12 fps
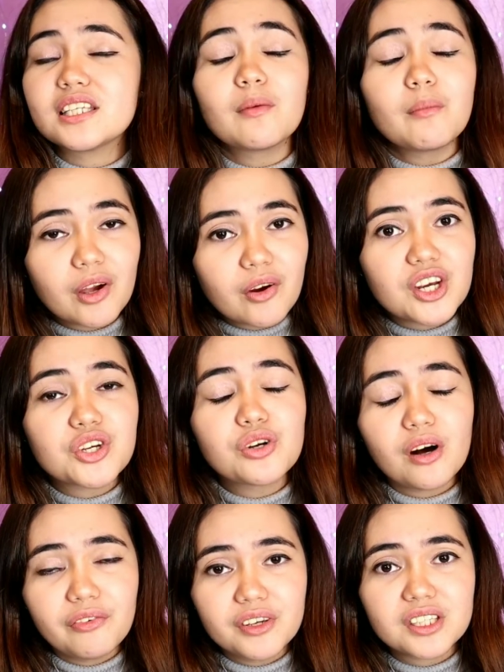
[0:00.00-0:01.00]
Immigration
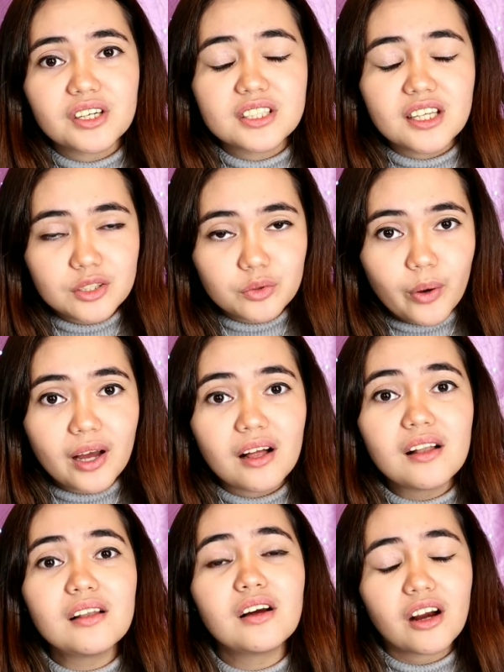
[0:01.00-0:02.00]
officers as
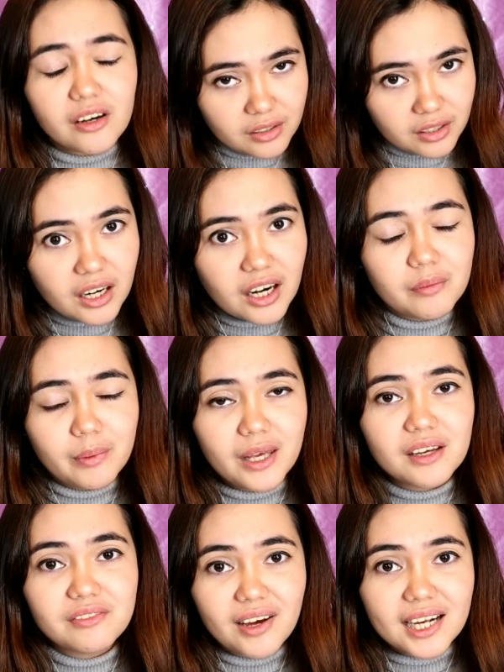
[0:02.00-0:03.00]
well are
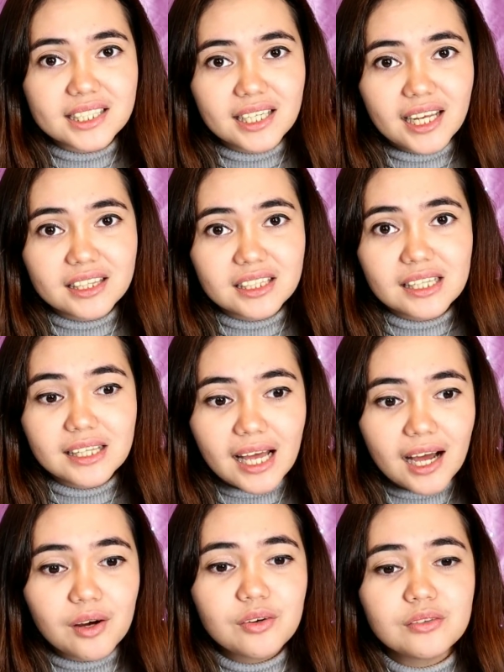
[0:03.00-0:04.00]
being vaccinated
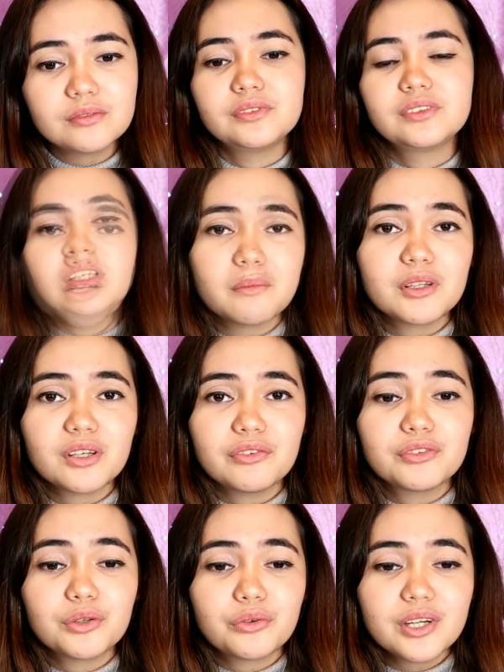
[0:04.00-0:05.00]
now. Department
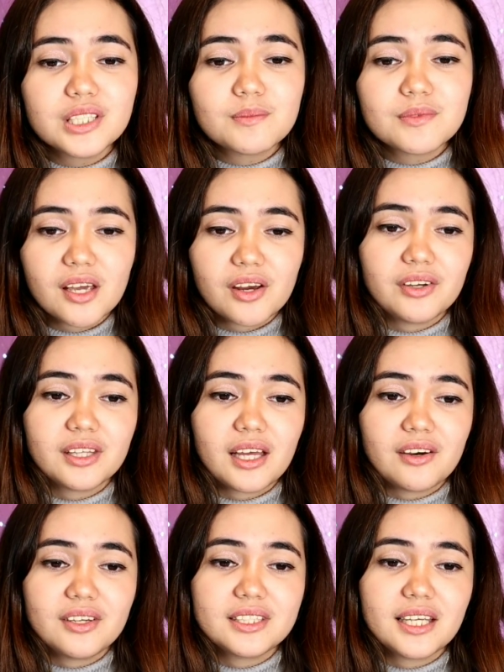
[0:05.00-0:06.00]
of Tourism
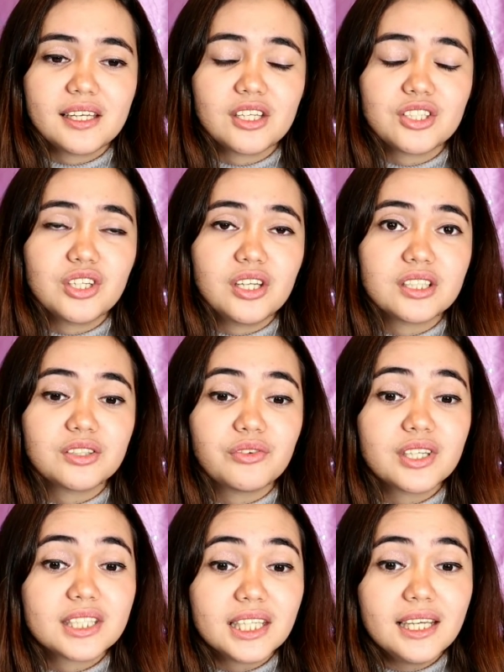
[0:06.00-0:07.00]
Secretary said that she's
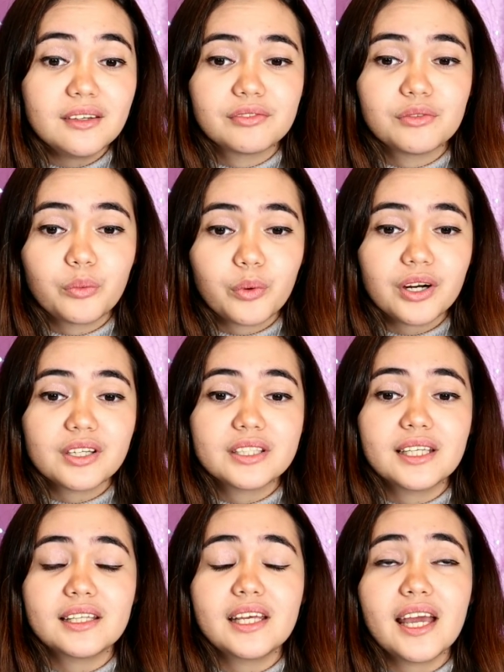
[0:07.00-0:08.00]
received words
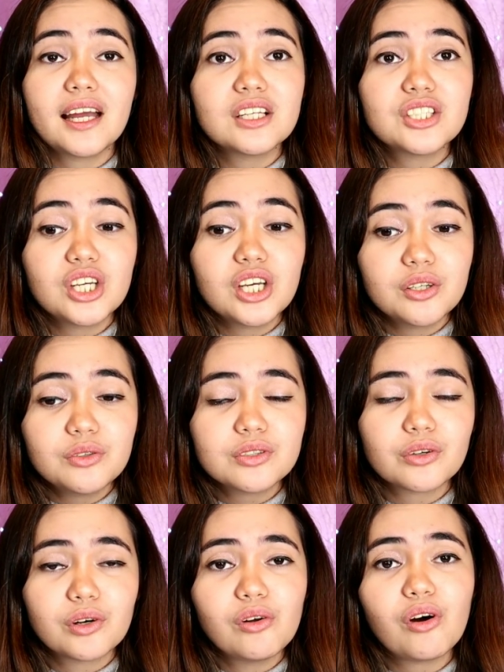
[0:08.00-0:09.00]
that the
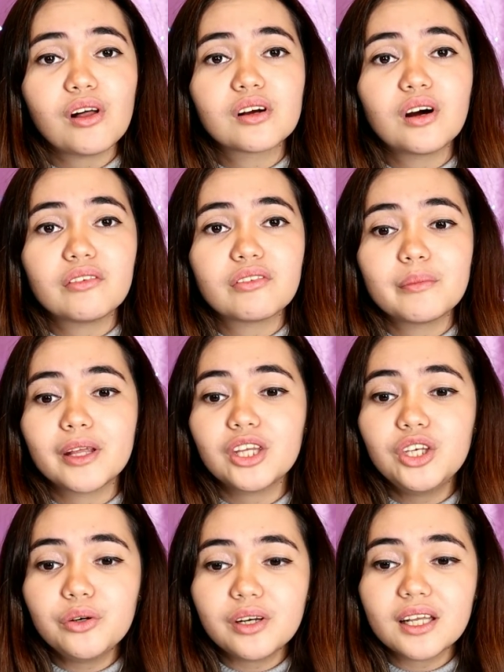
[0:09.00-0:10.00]
LGUs or local
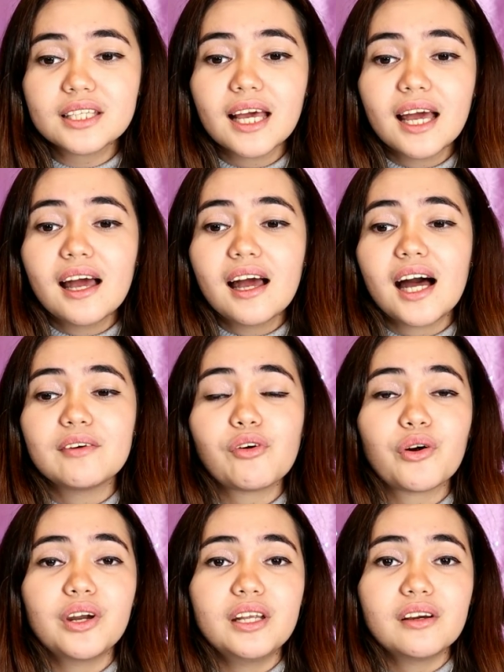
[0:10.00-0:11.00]
government units have
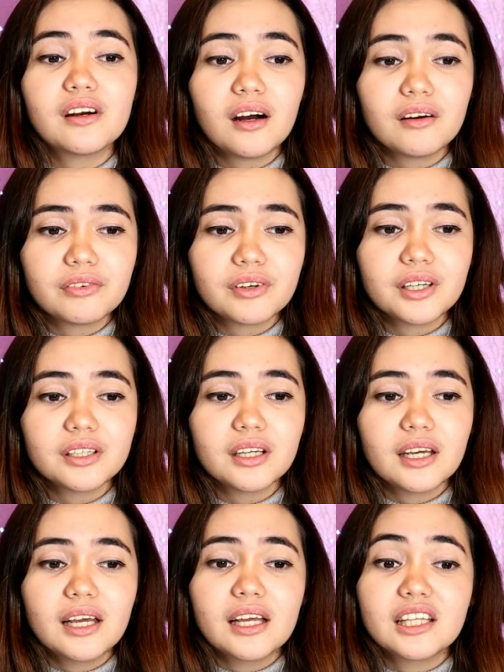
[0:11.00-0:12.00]
already covered
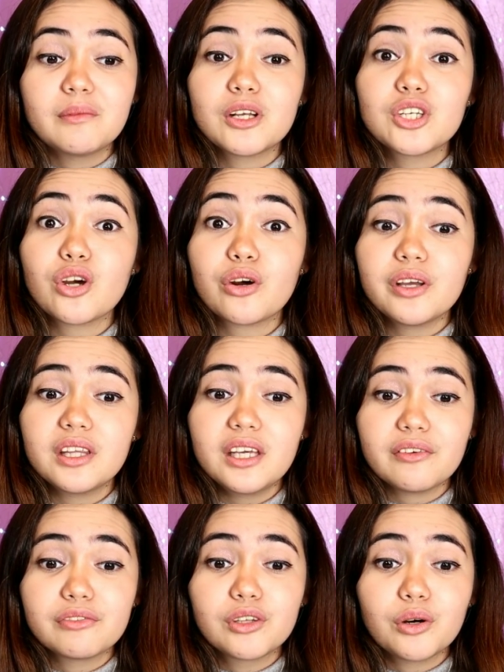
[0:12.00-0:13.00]
the majority
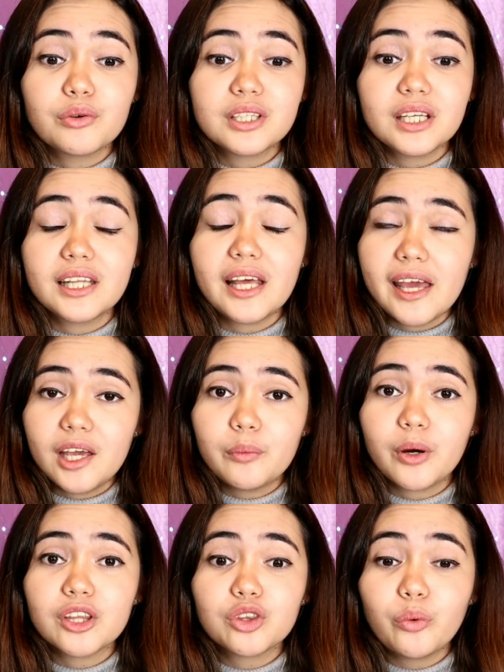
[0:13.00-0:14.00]
of those in the
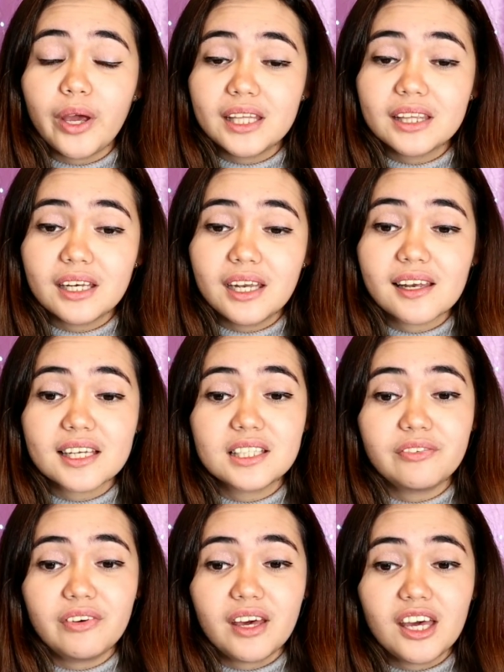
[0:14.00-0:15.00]
A1 to A3
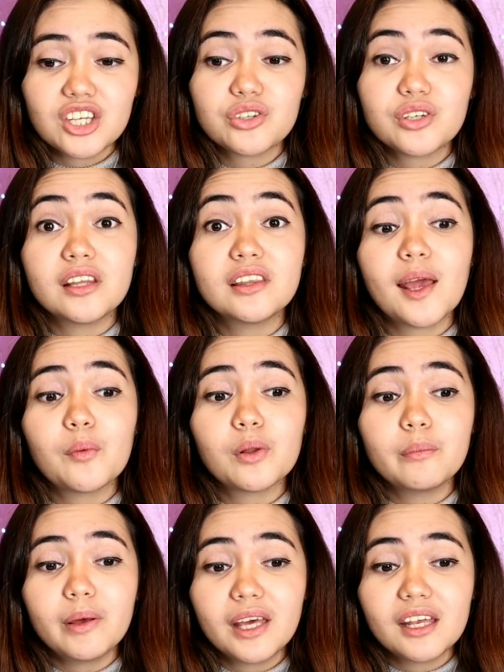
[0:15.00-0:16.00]
classification, and they will
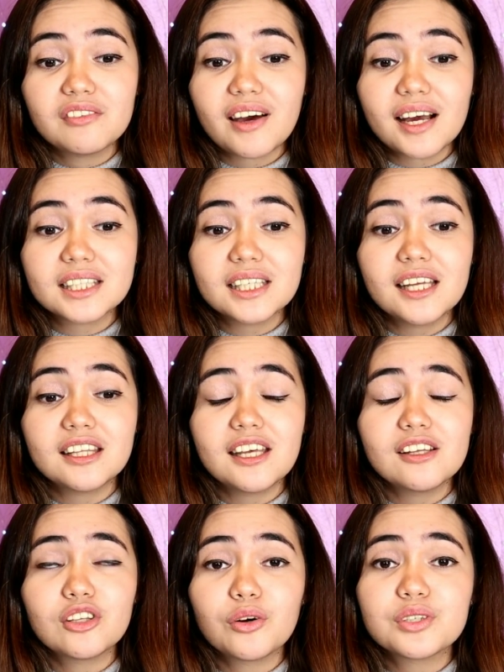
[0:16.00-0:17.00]
begin
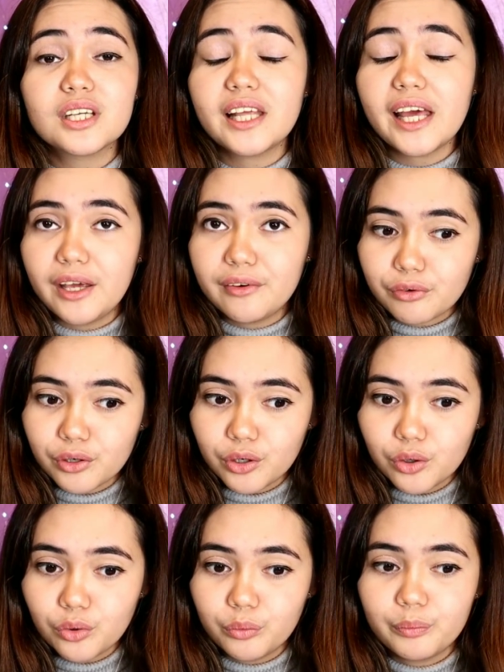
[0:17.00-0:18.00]
vaccinating those in the A4
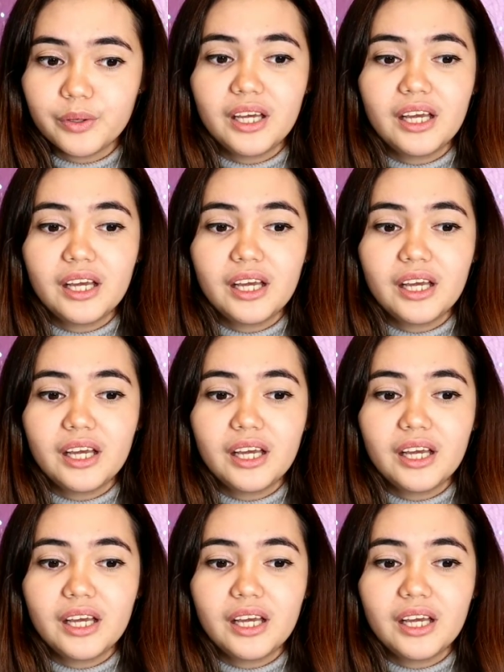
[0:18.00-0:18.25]
group.